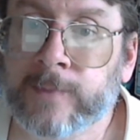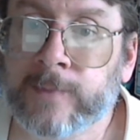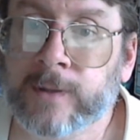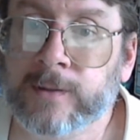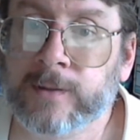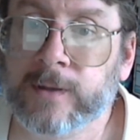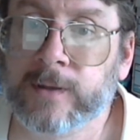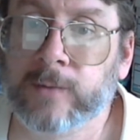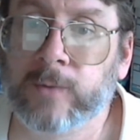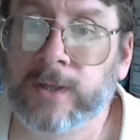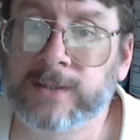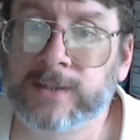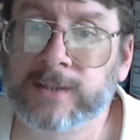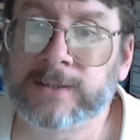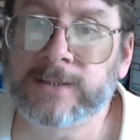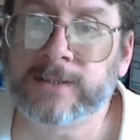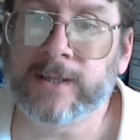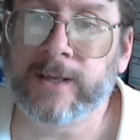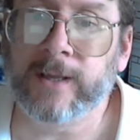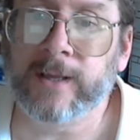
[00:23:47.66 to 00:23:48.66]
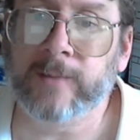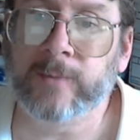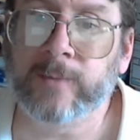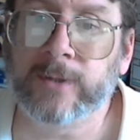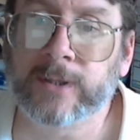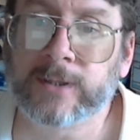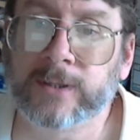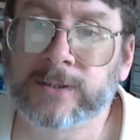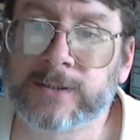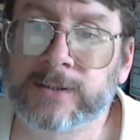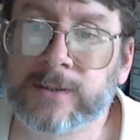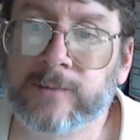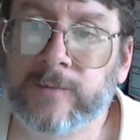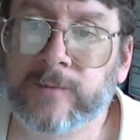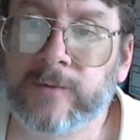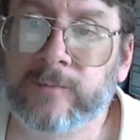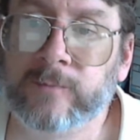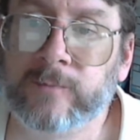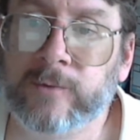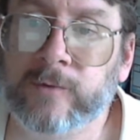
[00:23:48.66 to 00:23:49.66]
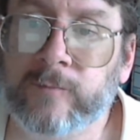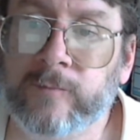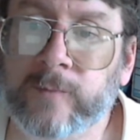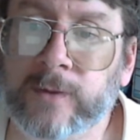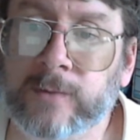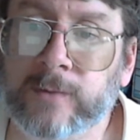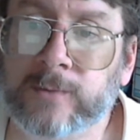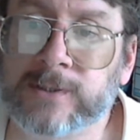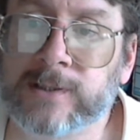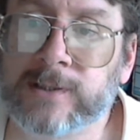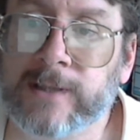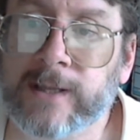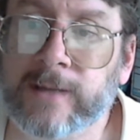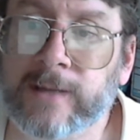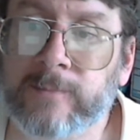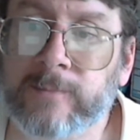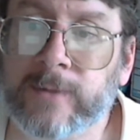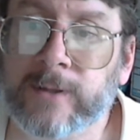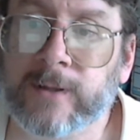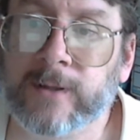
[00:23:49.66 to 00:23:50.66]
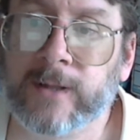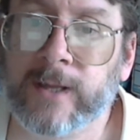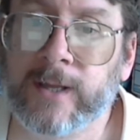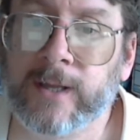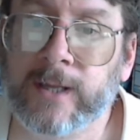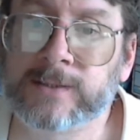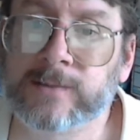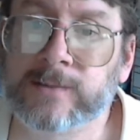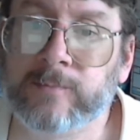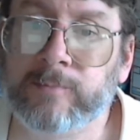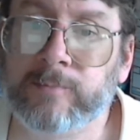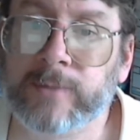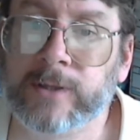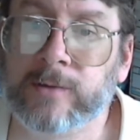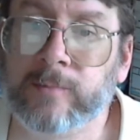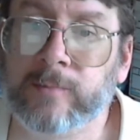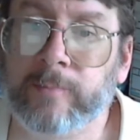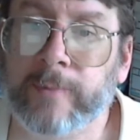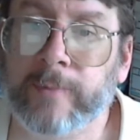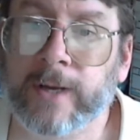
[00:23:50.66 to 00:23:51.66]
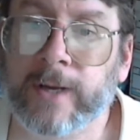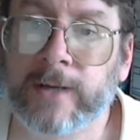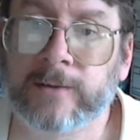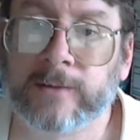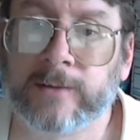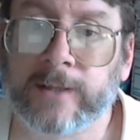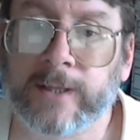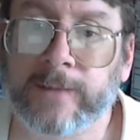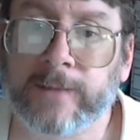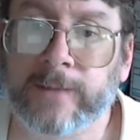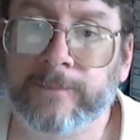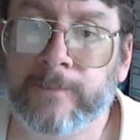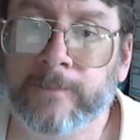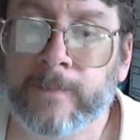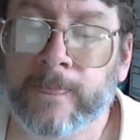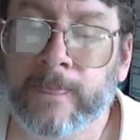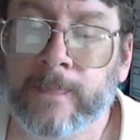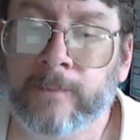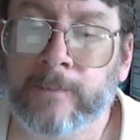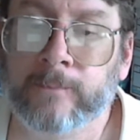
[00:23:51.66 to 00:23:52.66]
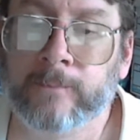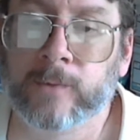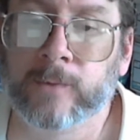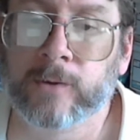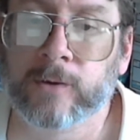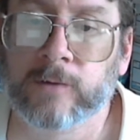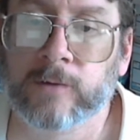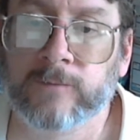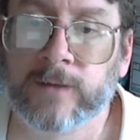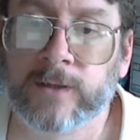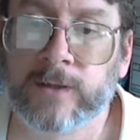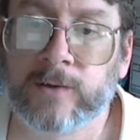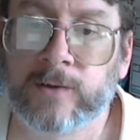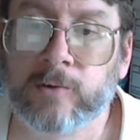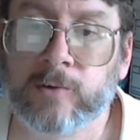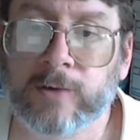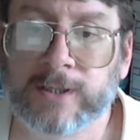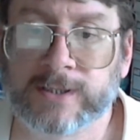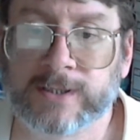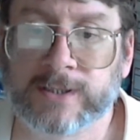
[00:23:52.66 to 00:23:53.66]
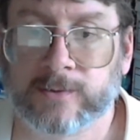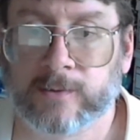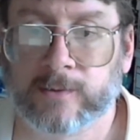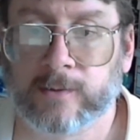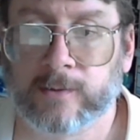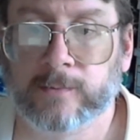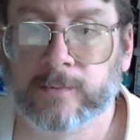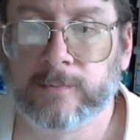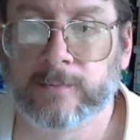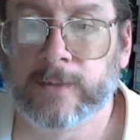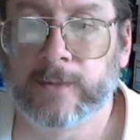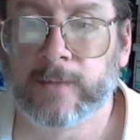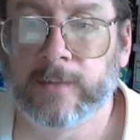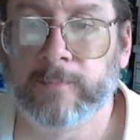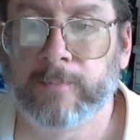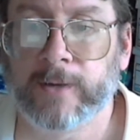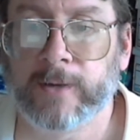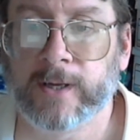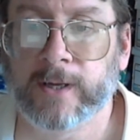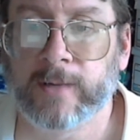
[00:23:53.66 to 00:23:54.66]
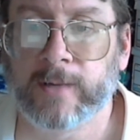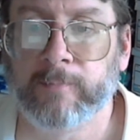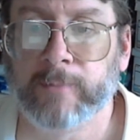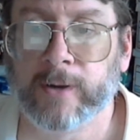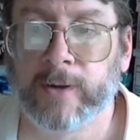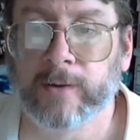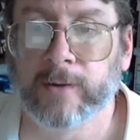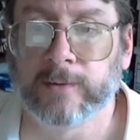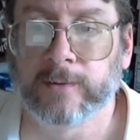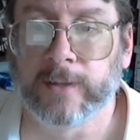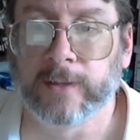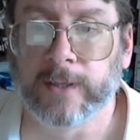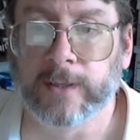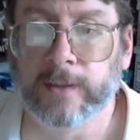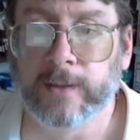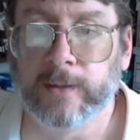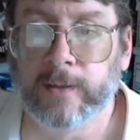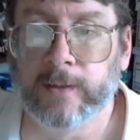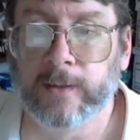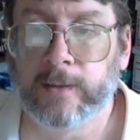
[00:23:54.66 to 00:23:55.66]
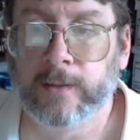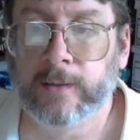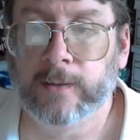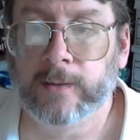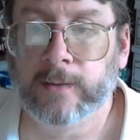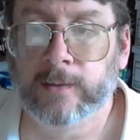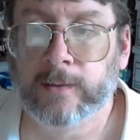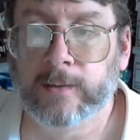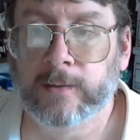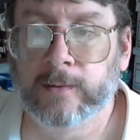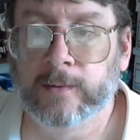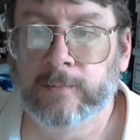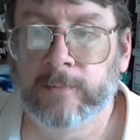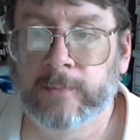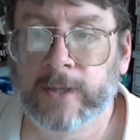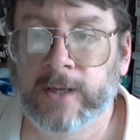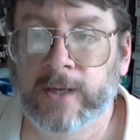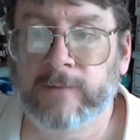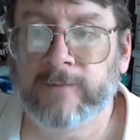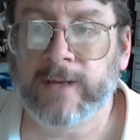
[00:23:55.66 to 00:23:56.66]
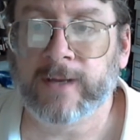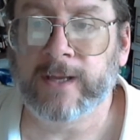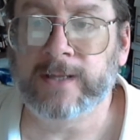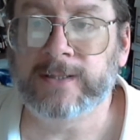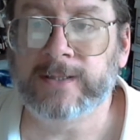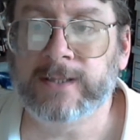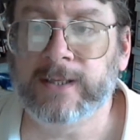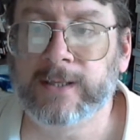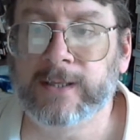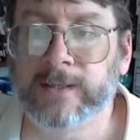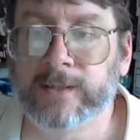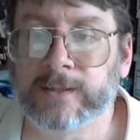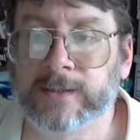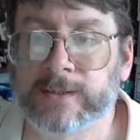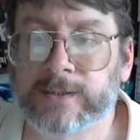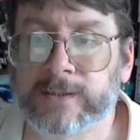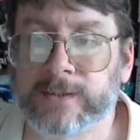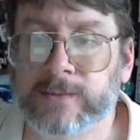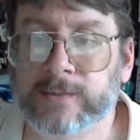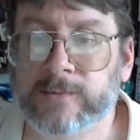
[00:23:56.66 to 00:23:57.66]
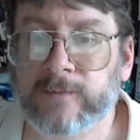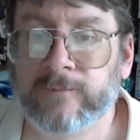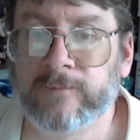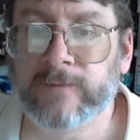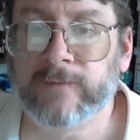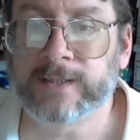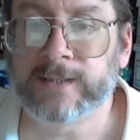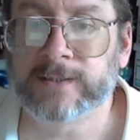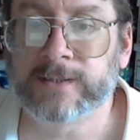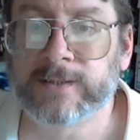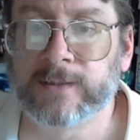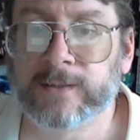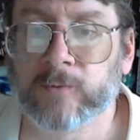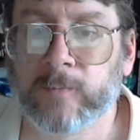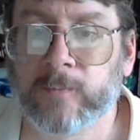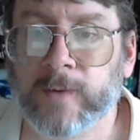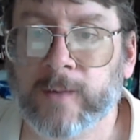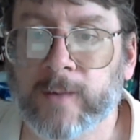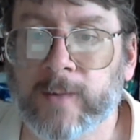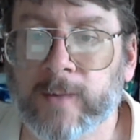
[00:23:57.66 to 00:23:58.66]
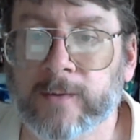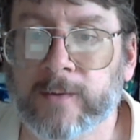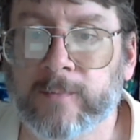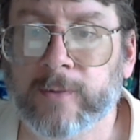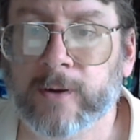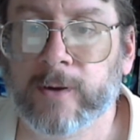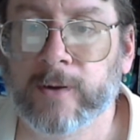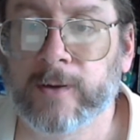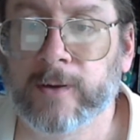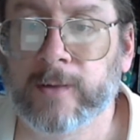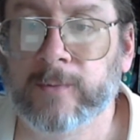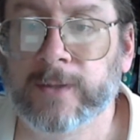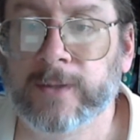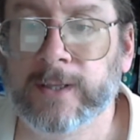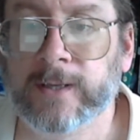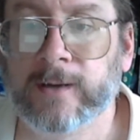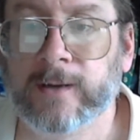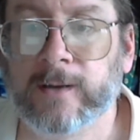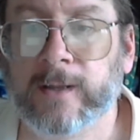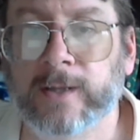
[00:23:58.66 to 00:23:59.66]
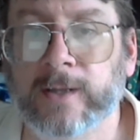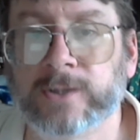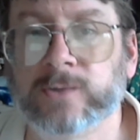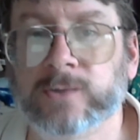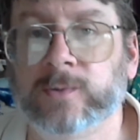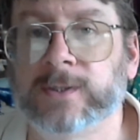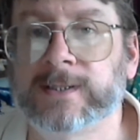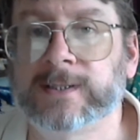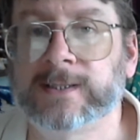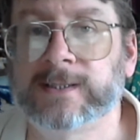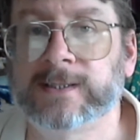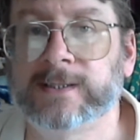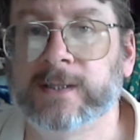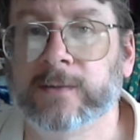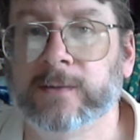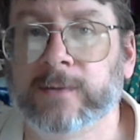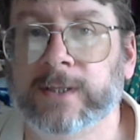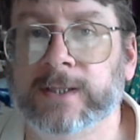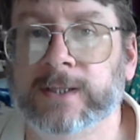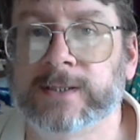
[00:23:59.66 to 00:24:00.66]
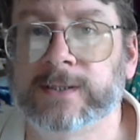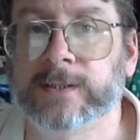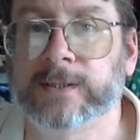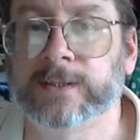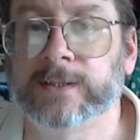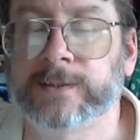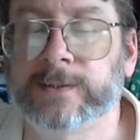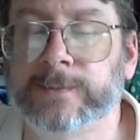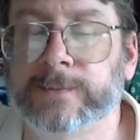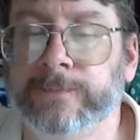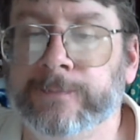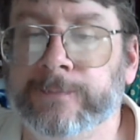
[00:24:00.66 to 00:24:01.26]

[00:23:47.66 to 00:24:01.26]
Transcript: There was a time when the conservative movement was led by the likes of Bill Buckley, Irving Kristol, and Bob Bartley, men of ideas who invested the Republican Party with intellectual seriousness.